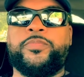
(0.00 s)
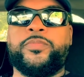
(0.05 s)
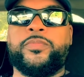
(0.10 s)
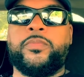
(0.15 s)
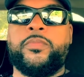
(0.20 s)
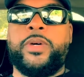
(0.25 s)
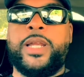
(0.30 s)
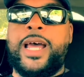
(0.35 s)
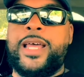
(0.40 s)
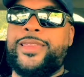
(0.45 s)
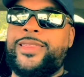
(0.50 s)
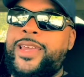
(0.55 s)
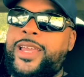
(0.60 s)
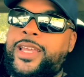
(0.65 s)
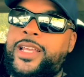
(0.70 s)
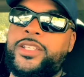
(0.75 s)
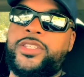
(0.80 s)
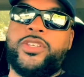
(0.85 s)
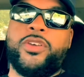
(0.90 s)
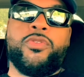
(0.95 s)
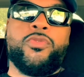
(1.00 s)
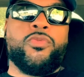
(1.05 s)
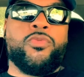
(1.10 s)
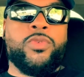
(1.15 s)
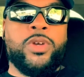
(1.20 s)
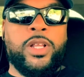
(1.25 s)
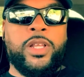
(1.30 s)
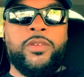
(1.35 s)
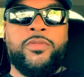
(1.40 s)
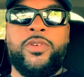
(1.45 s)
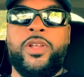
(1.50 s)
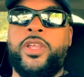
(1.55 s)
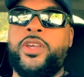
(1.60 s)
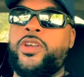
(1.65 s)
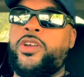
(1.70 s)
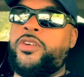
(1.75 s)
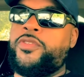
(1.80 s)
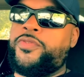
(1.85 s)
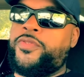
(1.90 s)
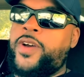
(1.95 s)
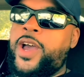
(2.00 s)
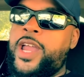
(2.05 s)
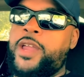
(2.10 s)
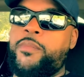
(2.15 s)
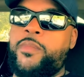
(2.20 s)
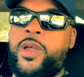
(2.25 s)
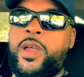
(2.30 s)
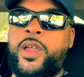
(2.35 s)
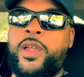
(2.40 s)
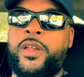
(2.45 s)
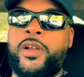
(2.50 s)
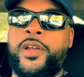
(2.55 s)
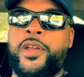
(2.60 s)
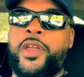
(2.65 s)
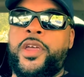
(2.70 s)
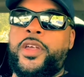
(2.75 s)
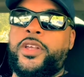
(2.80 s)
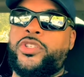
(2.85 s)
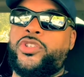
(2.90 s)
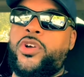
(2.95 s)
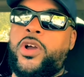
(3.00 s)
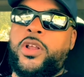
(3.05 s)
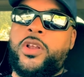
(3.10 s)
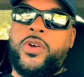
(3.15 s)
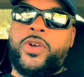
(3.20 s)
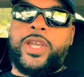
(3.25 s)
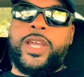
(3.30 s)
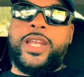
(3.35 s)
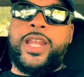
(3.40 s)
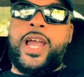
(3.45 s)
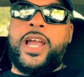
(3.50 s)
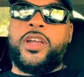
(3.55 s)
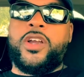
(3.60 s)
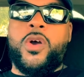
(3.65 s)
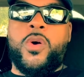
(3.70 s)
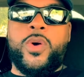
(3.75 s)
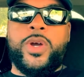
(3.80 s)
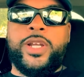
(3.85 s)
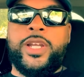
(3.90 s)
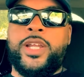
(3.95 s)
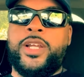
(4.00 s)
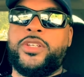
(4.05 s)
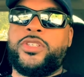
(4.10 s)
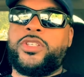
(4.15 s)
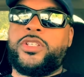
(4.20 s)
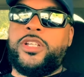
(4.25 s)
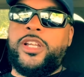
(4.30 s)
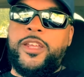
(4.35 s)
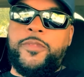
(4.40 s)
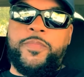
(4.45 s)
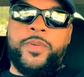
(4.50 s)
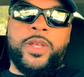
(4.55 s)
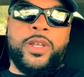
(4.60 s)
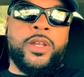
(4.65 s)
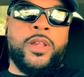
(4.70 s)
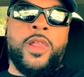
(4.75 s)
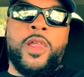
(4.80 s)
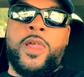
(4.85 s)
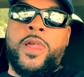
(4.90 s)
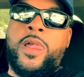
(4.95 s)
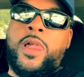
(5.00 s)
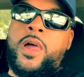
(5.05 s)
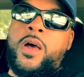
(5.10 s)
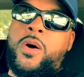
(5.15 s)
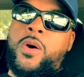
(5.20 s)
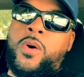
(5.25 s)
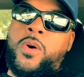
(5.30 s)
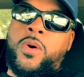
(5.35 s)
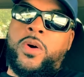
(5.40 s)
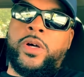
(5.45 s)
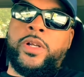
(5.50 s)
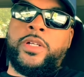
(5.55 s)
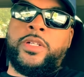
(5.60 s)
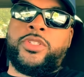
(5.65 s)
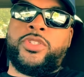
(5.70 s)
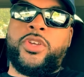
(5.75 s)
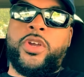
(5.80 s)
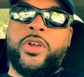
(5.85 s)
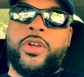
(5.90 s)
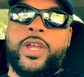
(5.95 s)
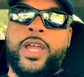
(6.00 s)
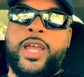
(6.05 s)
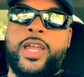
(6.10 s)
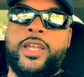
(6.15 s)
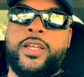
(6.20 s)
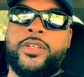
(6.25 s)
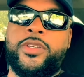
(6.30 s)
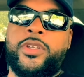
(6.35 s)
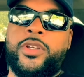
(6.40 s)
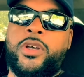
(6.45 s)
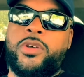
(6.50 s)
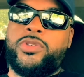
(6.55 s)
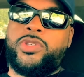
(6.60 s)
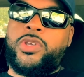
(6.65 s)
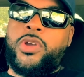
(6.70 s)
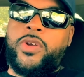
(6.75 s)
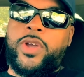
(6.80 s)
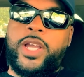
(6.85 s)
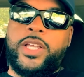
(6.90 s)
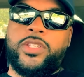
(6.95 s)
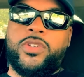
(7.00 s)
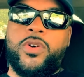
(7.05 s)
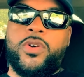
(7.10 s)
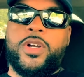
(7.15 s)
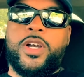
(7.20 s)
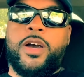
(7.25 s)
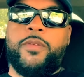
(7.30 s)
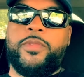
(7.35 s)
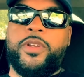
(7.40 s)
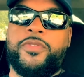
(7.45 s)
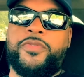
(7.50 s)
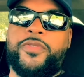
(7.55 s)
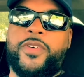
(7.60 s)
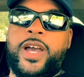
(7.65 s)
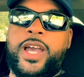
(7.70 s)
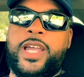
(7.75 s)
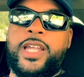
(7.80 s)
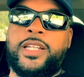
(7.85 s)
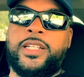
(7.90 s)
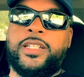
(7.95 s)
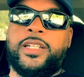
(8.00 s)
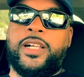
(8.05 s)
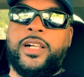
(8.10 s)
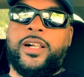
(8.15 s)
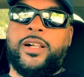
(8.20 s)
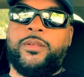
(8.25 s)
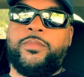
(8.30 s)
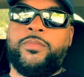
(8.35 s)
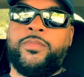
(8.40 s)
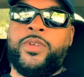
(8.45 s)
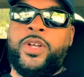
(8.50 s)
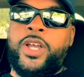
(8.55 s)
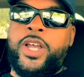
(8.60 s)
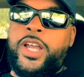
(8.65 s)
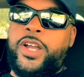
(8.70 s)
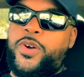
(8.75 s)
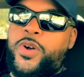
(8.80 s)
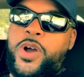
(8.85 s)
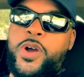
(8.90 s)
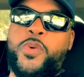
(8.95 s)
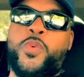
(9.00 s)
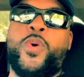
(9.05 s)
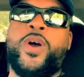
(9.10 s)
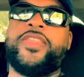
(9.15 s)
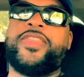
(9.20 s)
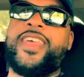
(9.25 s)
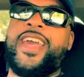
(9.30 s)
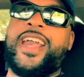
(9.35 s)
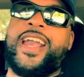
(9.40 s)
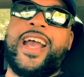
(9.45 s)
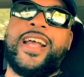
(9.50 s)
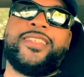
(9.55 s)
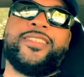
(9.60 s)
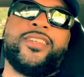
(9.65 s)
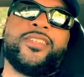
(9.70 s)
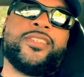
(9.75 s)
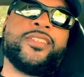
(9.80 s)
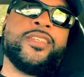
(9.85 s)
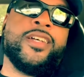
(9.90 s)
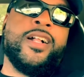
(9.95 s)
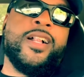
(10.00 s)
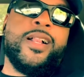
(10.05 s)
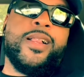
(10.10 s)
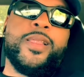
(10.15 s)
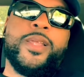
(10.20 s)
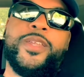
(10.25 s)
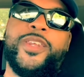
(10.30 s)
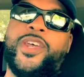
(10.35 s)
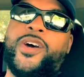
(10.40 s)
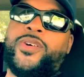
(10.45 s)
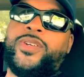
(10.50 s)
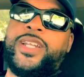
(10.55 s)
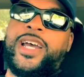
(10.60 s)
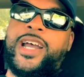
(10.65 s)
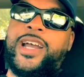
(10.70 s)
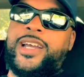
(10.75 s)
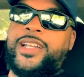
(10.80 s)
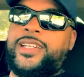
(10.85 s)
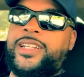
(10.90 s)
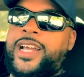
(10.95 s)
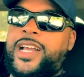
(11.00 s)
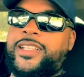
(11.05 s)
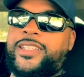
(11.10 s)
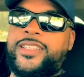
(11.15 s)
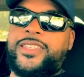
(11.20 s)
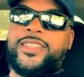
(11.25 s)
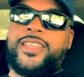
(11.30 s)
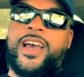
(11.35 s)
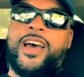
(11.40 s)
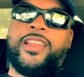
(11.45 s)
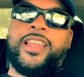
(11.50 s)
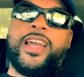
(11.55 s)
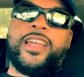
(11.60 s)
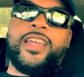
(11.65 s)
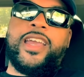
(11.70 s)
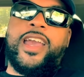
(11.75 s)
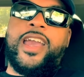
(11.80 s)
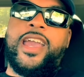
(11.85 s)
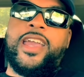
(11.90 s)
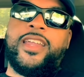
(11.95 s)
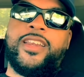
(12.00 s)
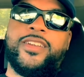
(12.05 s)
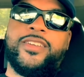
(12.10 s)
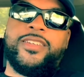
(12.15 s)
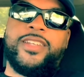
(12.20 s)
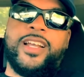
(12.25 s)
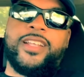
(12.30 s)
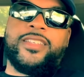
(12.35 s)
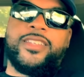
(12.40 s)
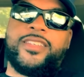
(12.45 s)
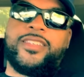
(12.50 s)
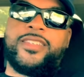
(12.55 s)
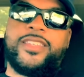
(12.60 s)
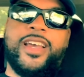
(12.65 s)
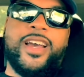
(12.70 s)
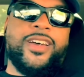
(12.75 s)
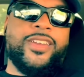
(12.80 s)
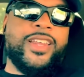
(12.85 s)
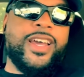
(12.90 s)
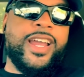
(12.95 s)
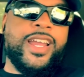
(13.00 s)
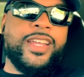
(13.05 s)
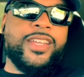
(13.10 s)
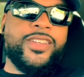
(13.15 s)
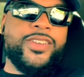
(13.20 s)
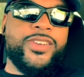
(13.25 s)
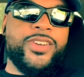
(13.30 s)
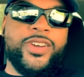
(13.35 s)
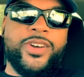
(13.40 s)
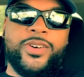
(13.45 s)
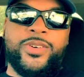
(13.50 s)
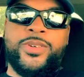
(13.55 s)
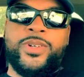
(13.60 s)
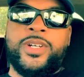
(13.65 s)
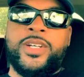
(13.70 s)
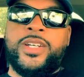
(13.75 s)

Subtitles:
But I think it's a really, really good fight, man. Charlo cannot go in there sleeping on Sergey. You know, Sergey's going to come to fight. One thing I just, you know, not to sound like a hater, not to sound like, you know,